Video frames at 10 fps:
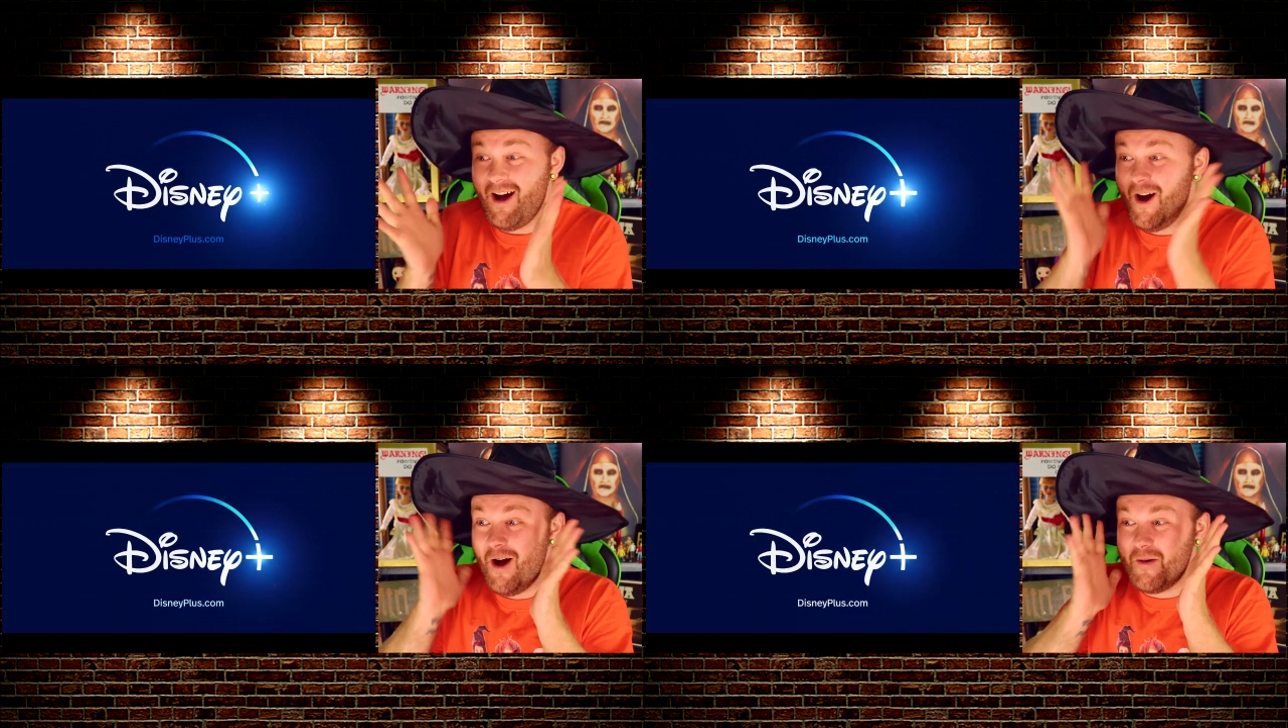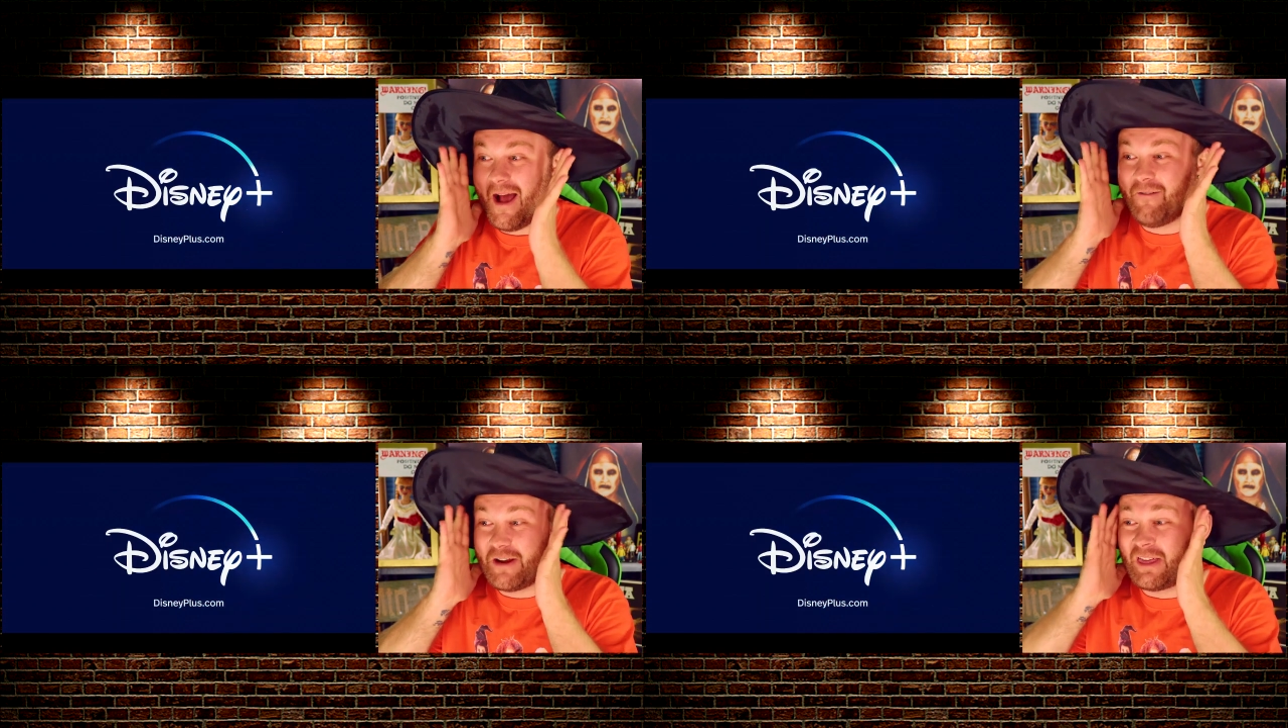Oh,
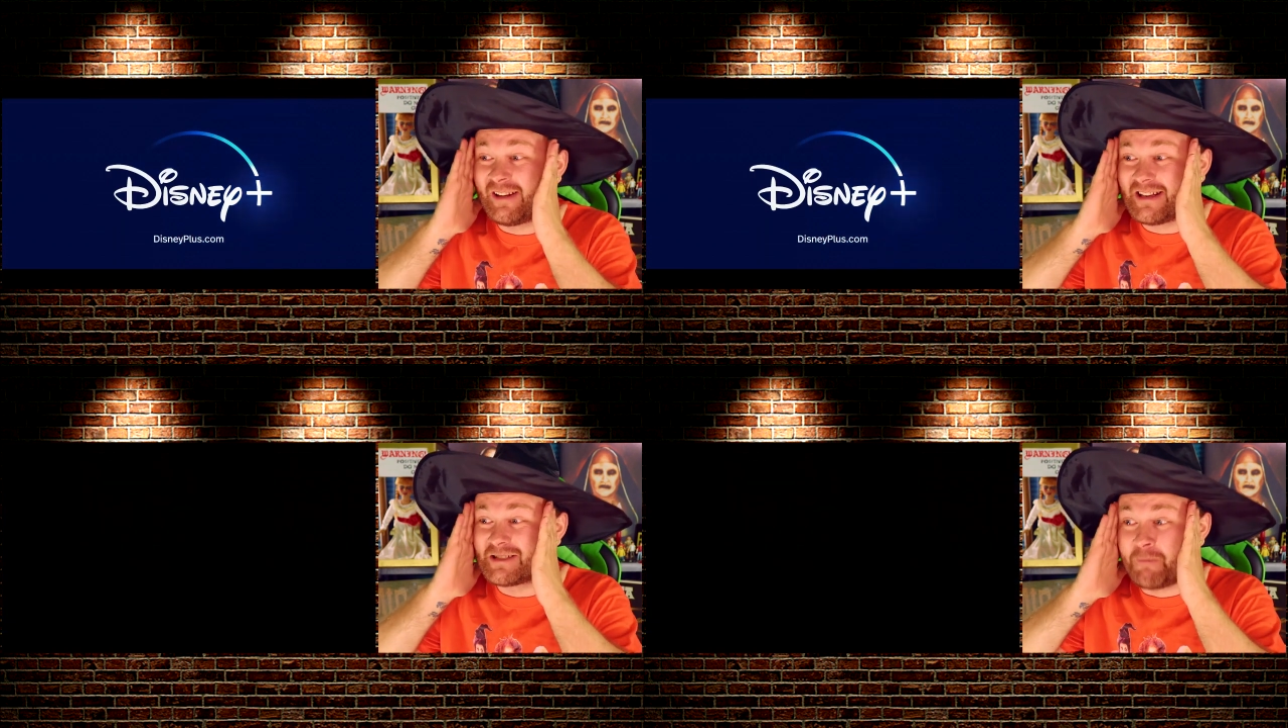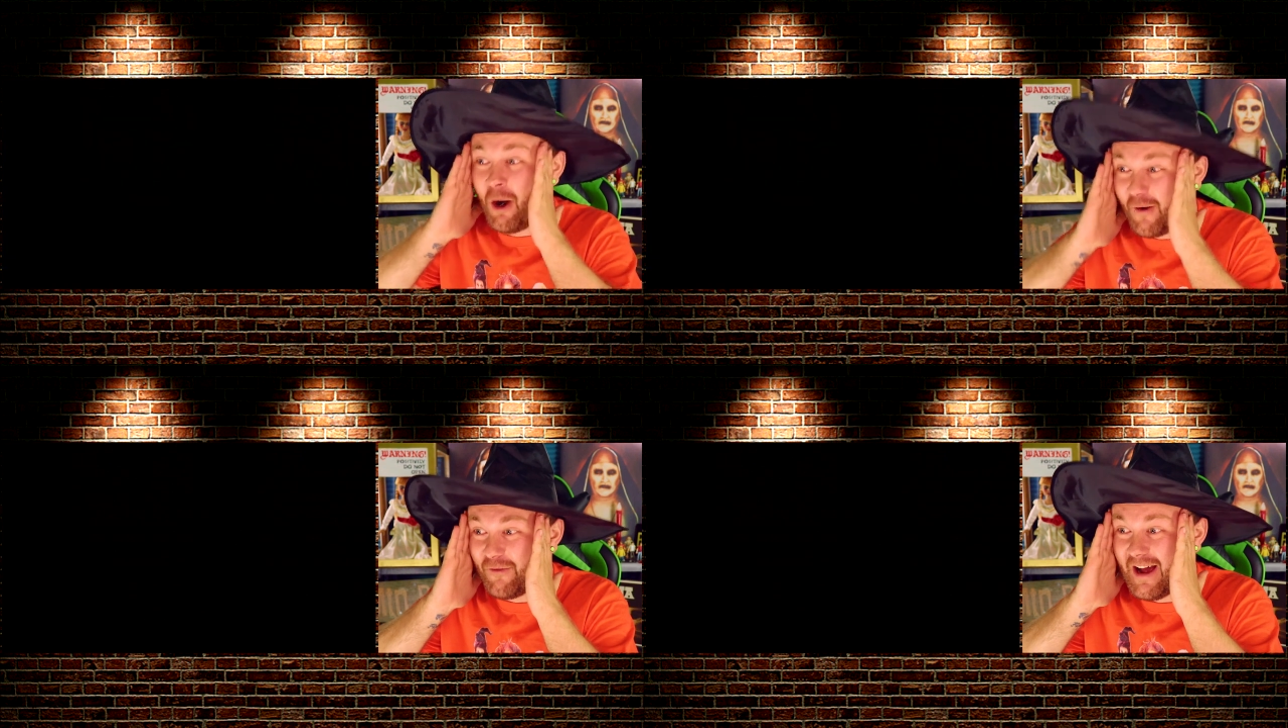everything is
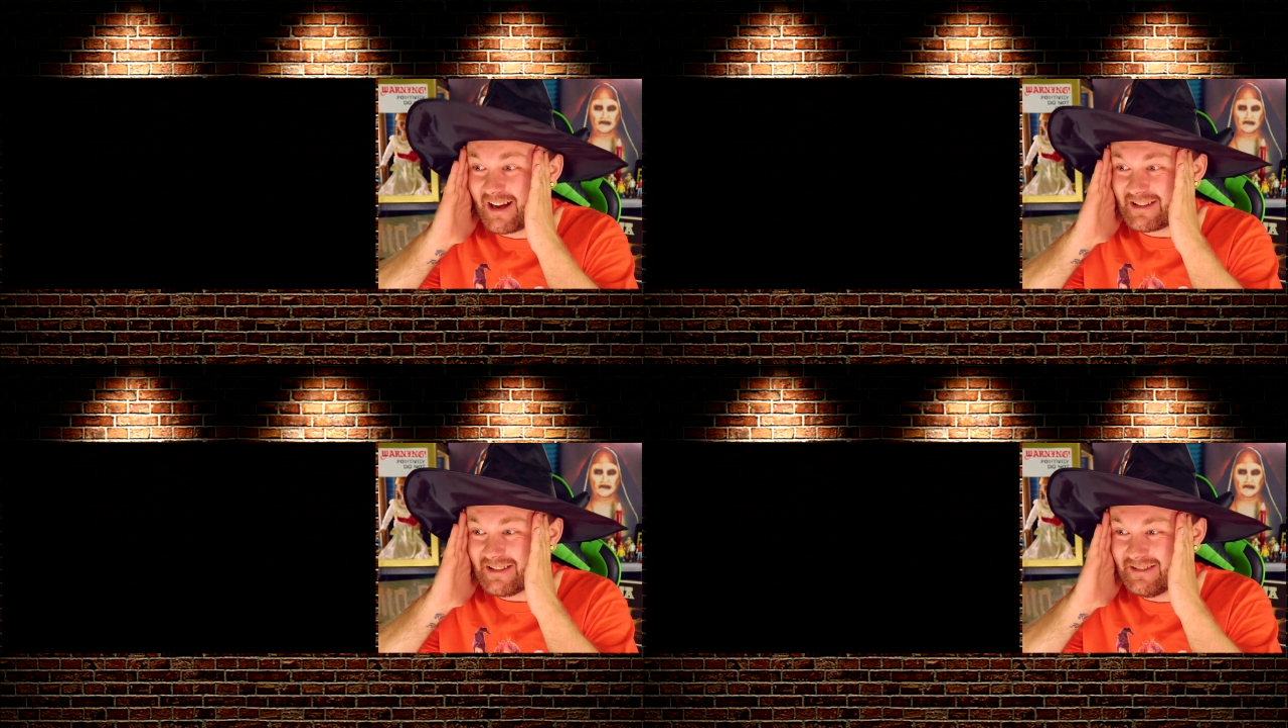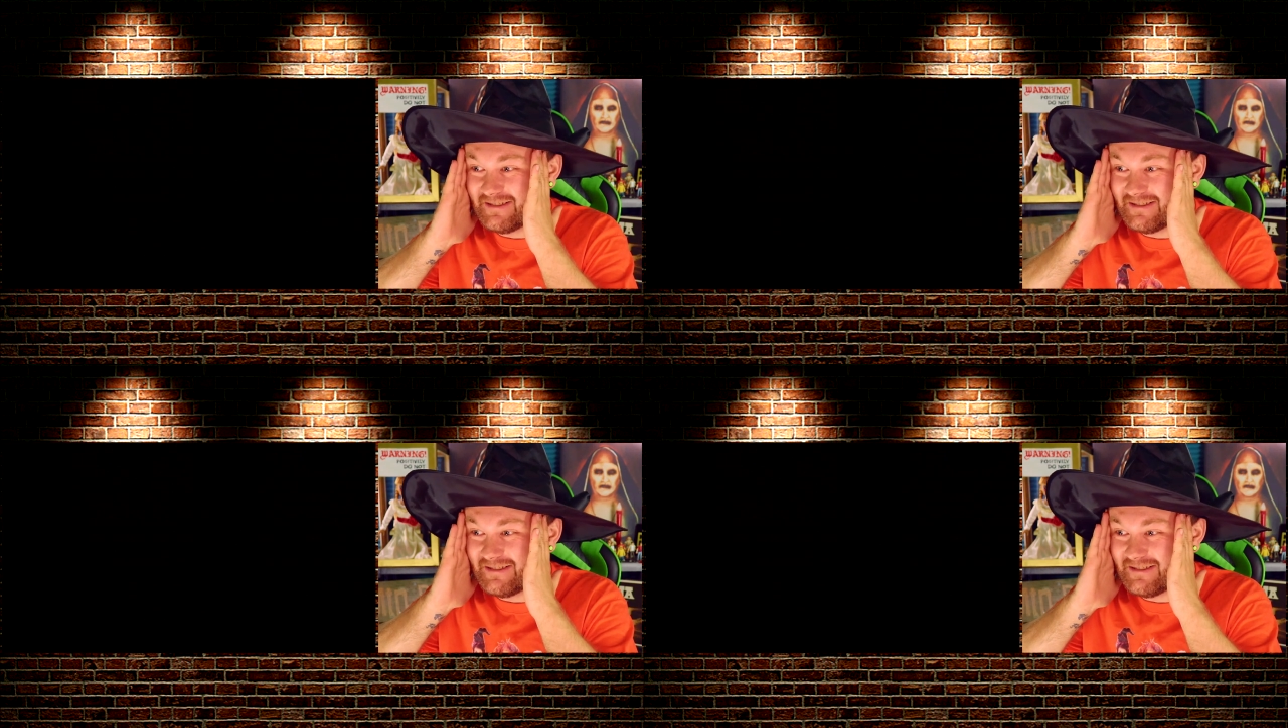perfect!